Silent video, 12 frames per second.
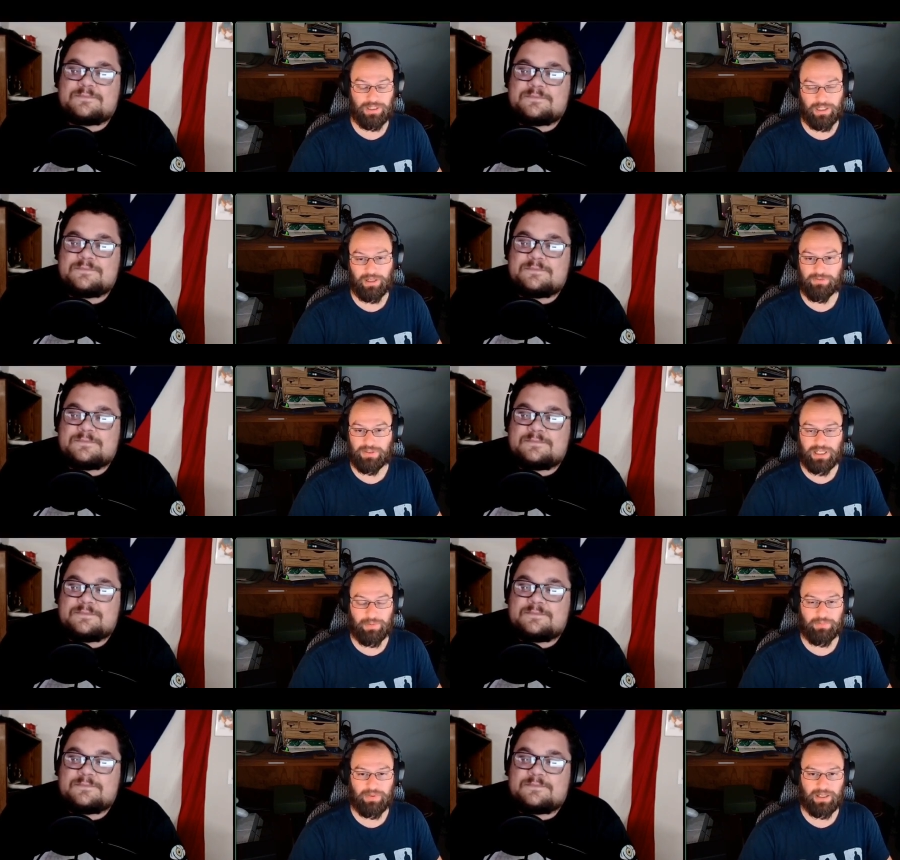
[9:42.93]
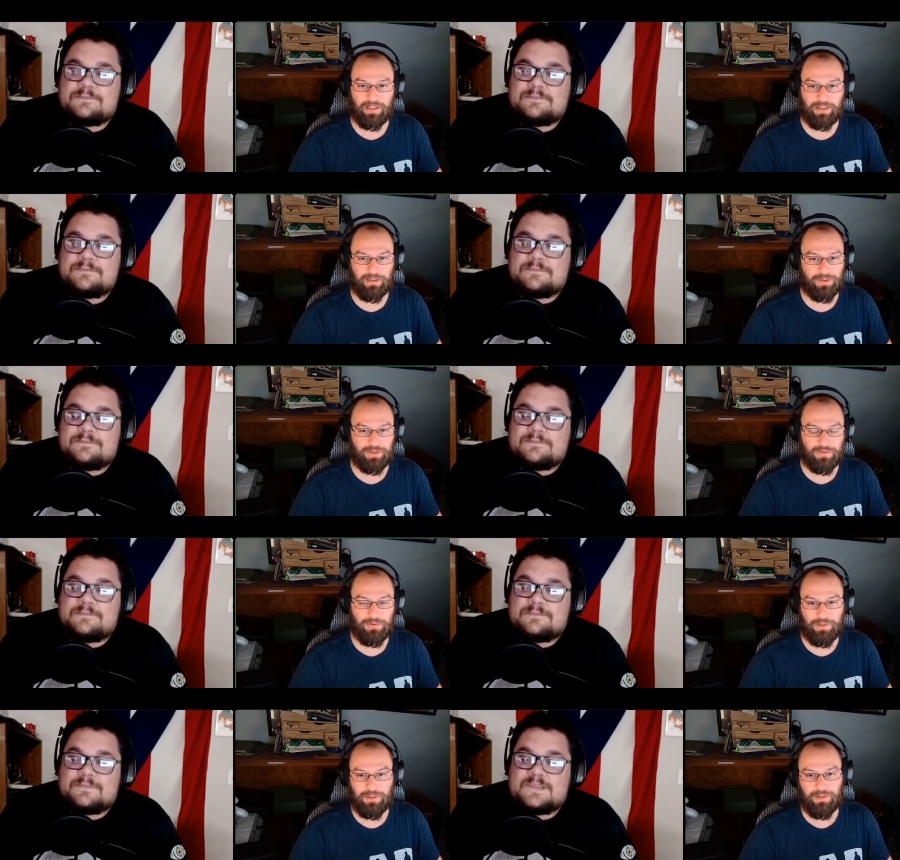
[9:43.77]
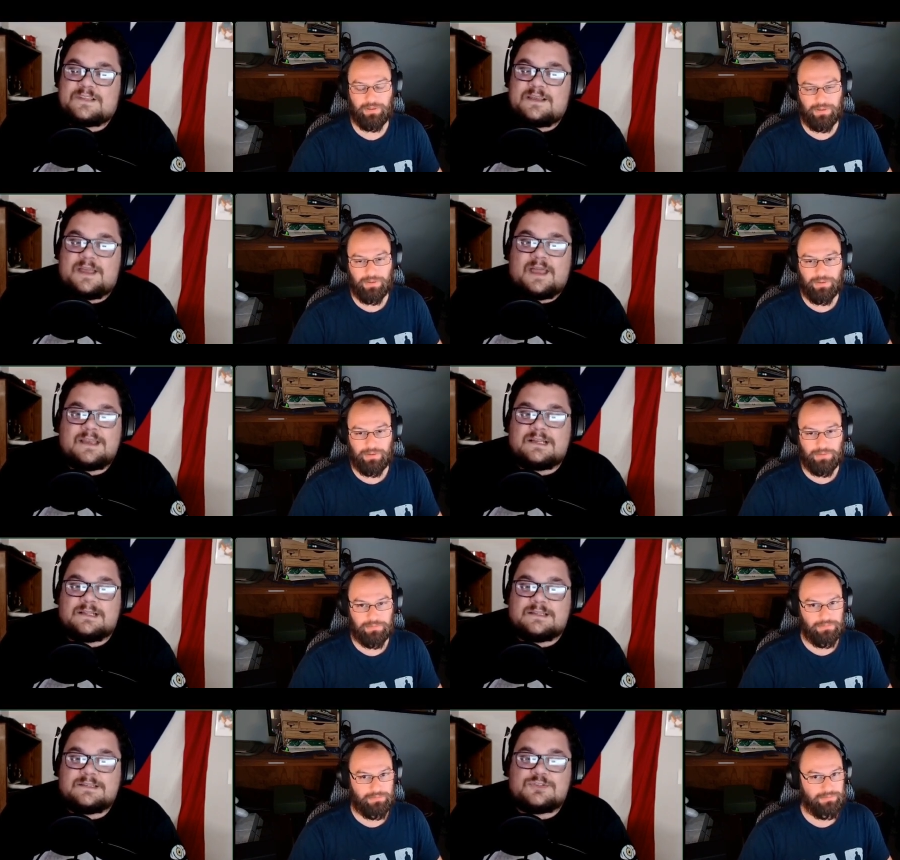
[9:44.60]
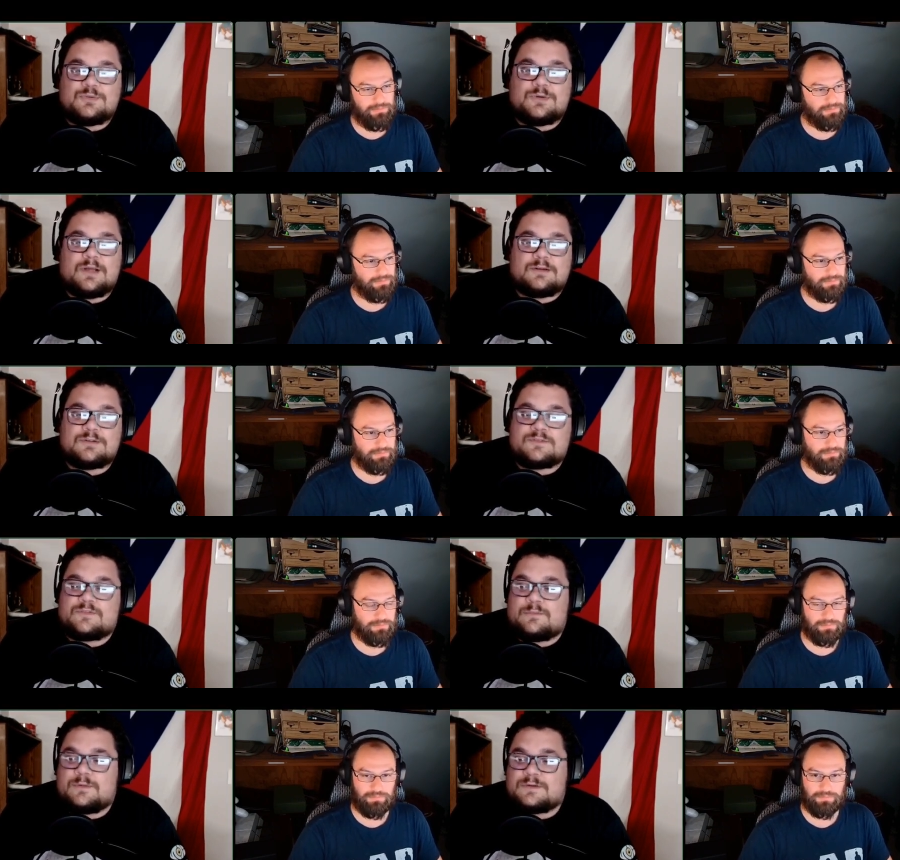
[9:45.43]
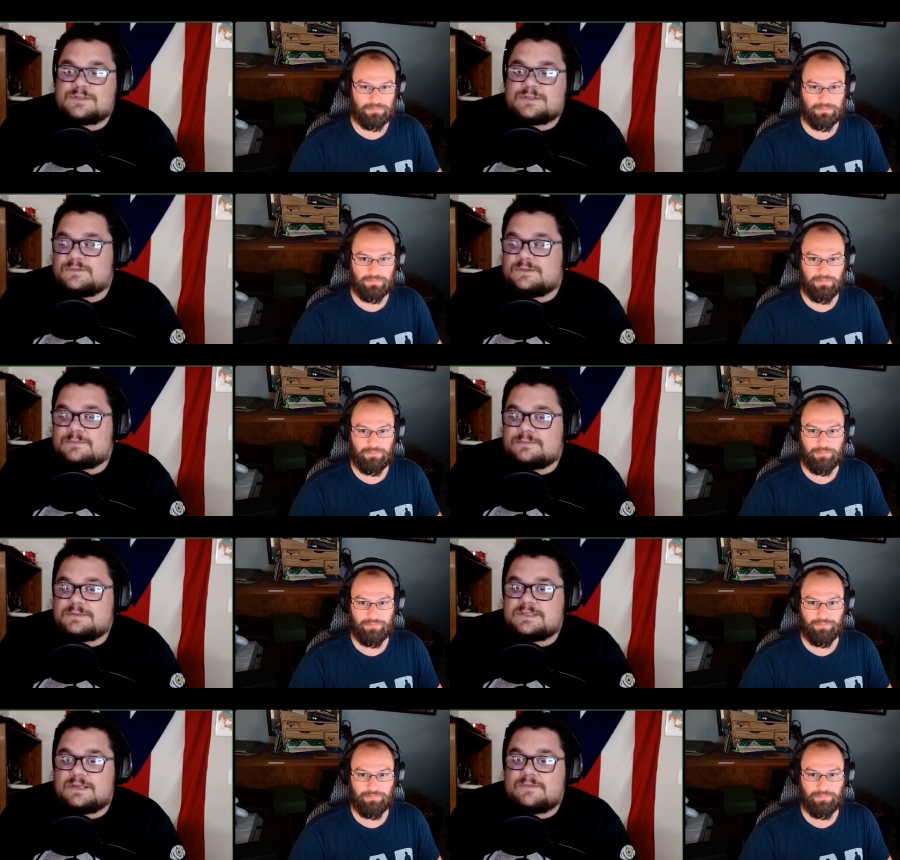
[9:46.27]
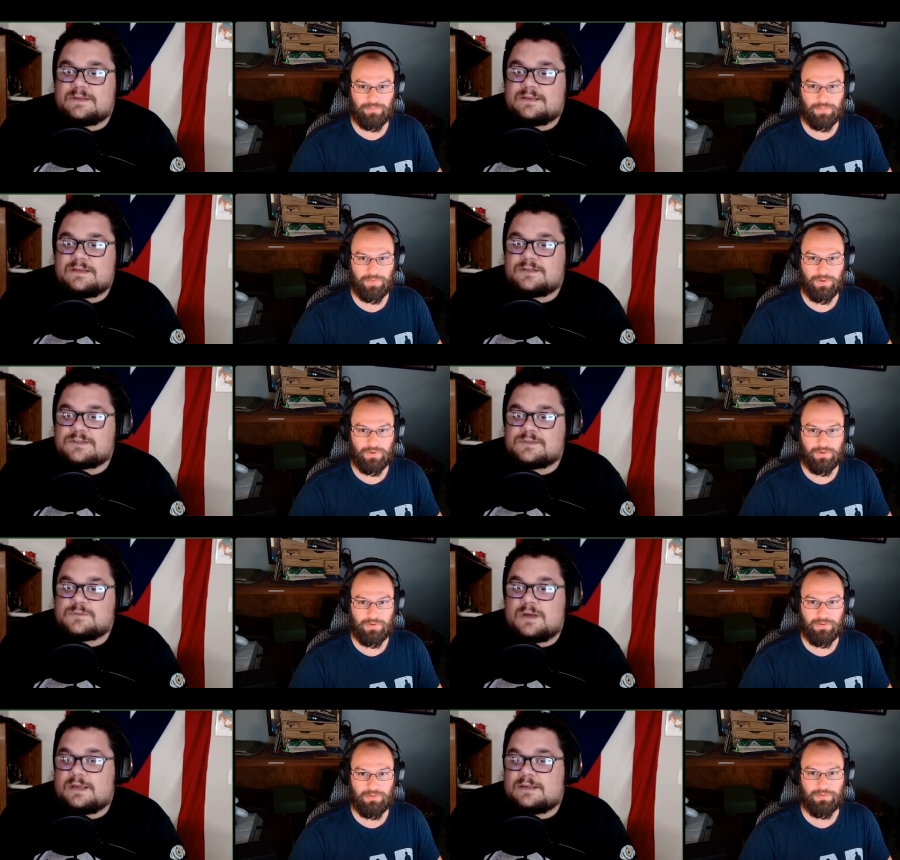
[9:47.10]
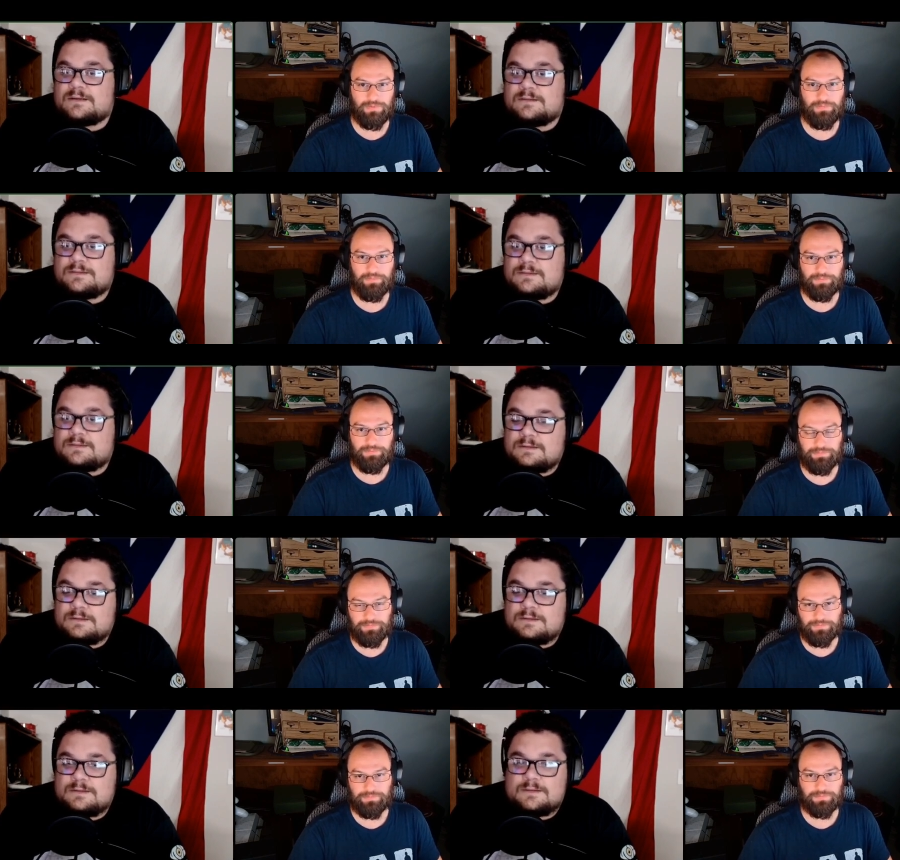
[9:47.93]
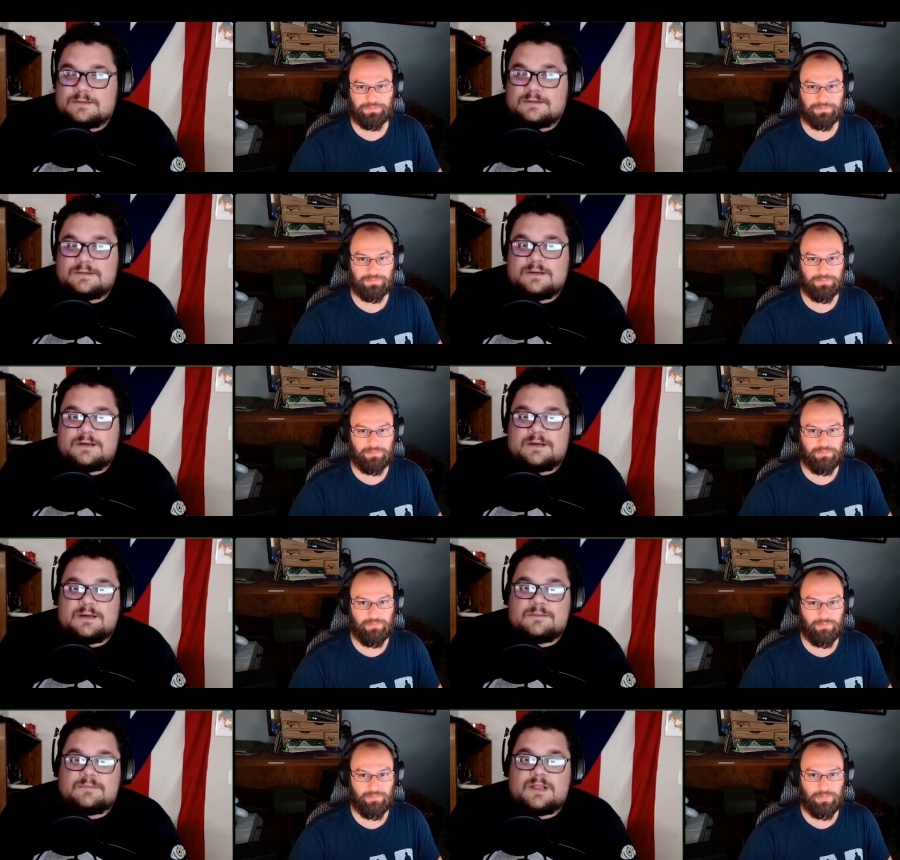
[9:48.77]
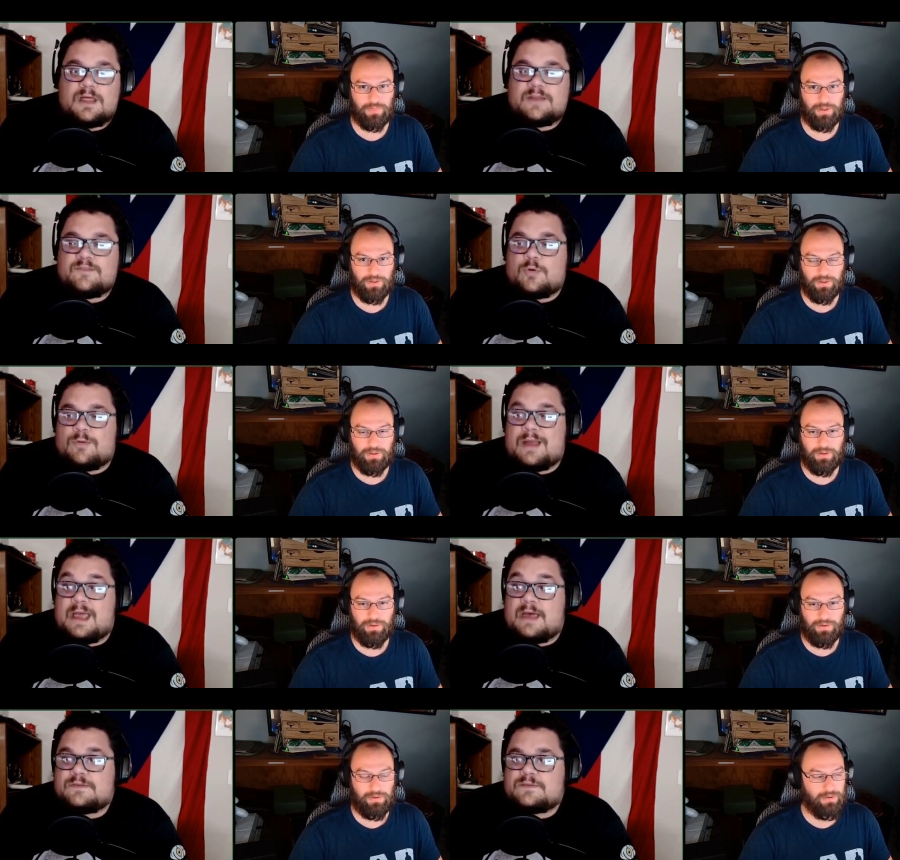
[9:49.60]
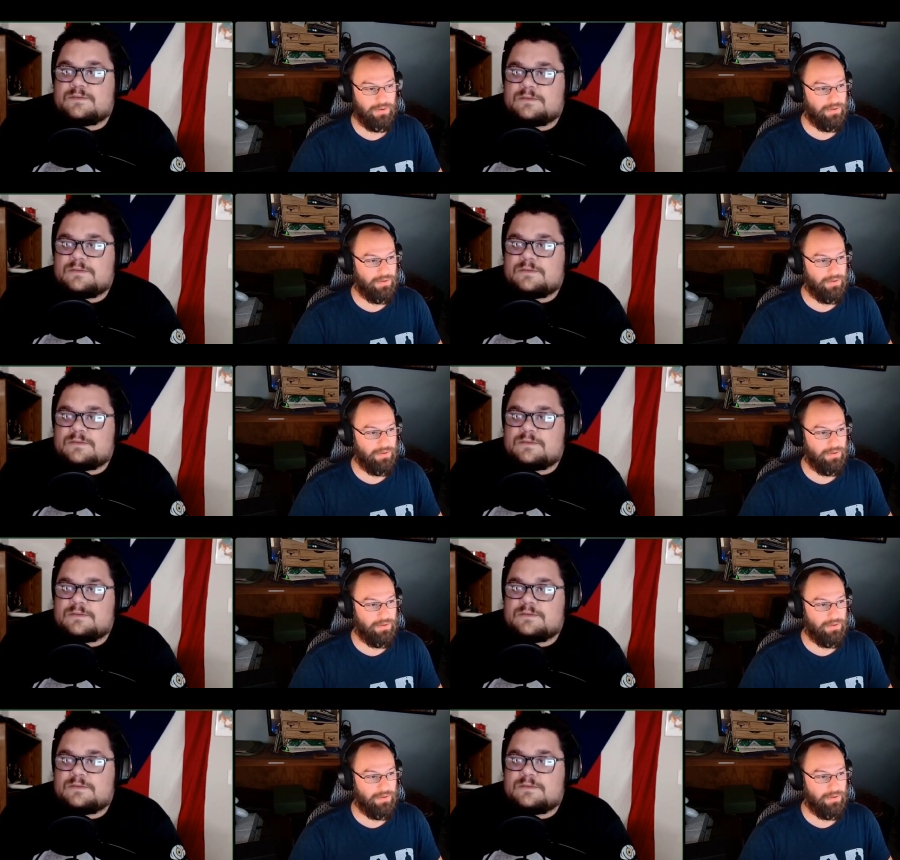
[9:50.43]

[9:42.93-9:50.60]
Speaker 1: Not off the top of my head, I don't know.
Speaker 2: Yeah, I need at least two colors for most of the stuff that touches white. Um, a lot of them are wraths. I